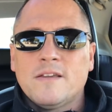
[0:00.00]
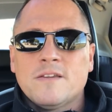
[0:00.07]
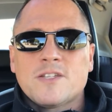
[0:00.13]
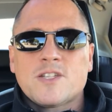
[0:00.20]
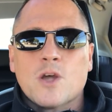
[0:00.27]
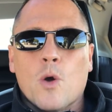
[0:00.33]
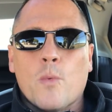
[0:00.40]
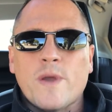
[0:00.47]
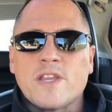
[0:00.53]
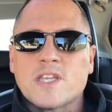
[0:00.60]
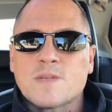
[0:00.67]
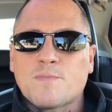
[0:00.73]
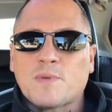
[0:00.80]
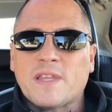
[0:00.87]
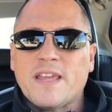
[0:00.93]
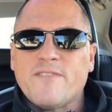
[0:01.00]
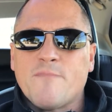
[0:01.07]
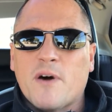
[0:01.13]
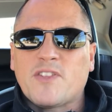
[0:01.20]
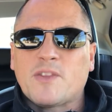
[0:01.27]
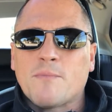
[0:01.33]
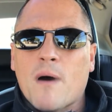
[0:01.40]
So we just believe
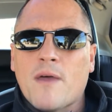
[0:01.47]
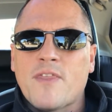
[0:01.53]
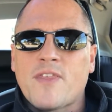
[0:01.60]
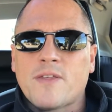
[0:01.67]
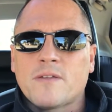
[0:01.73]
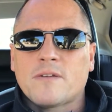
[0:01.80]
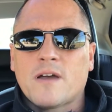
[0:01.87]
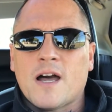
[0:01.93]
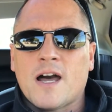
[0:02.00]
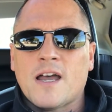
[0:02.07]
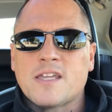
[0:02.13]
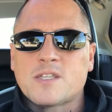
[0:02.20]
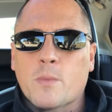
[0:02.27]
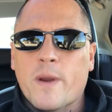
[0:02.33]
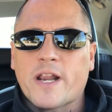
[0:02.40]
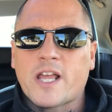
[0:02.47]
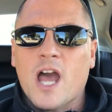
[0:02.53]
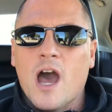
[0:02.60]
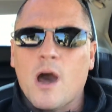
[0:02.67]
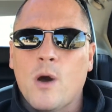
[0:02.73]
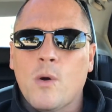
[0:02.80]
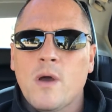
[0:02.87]
month to month uh, is the way to
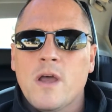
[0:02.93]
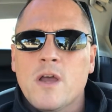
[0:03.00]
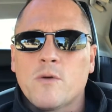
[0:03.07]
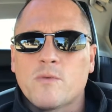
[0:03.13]
go.